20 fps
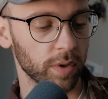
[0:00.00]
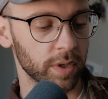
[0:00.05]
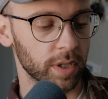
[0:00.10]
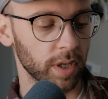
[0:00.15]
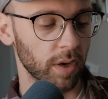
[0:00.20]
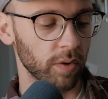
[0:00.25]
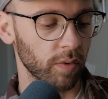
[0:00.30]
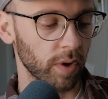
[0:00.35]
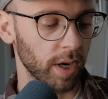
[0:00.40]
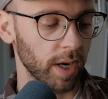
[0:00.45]

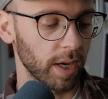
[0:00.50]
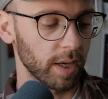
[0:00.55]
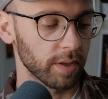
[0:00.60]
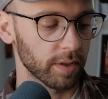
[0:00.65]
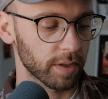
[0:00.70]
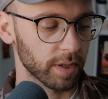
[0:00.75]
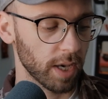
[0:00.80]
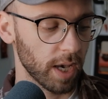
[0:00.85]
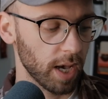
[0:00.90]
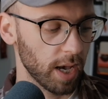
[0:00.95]

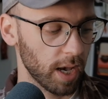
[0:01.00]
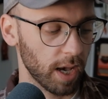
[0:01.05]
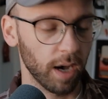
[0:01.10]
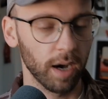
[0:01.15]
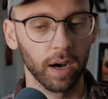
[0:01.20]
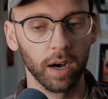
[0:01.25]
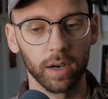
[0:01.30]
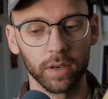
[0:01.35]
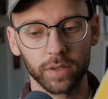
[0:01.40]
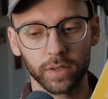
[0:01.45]
Sunrise.
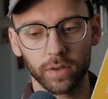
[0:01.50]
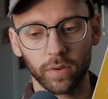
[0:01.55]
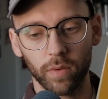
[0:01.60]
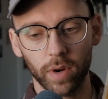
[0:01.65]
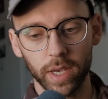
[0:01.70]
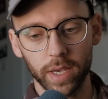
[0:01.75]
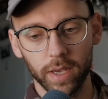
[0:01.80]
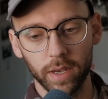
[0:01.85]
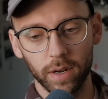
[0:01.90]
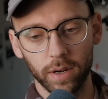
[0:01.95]
So
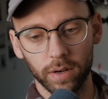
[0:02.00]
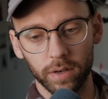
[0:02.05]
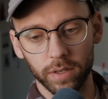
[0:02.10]
right here